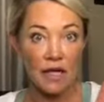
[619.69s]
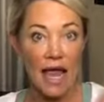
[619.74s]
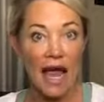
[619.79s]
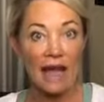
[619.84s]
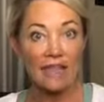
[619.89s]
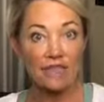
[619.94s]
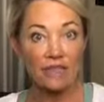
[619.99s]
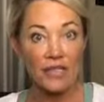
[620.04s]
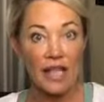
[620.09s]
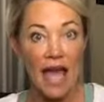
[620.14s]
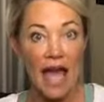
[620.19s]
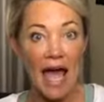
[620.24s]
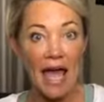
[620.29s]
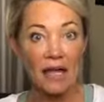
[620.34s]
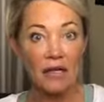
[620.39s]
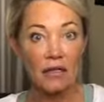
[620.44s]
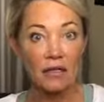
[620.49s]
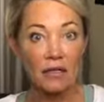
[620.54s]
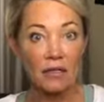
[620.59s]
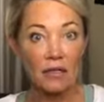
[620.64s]
After
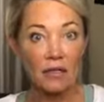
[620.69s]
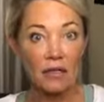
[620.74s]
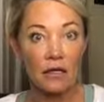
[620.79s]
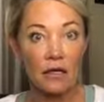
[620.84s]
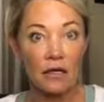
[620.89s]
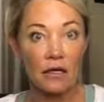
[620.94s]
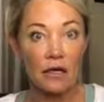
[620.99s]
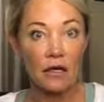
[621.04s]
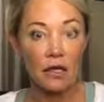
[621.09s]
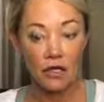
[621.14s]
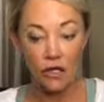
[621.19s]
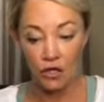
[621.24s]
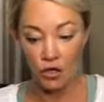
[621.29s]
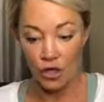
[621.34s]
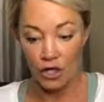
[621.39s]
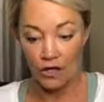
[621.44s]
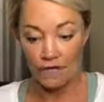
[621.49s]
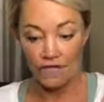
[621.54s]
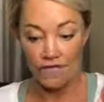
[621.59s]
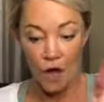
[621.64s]
that, you're
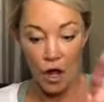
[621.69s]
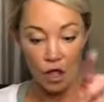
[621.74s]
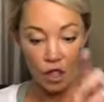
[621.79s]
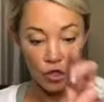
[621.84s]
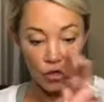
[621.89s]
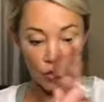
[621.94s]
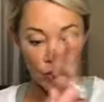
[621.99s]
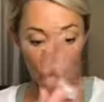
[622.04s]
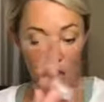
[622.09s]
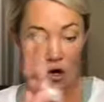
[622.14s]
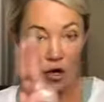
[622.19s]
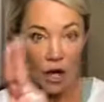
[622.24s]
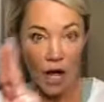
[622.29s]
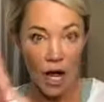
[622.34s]
going to follow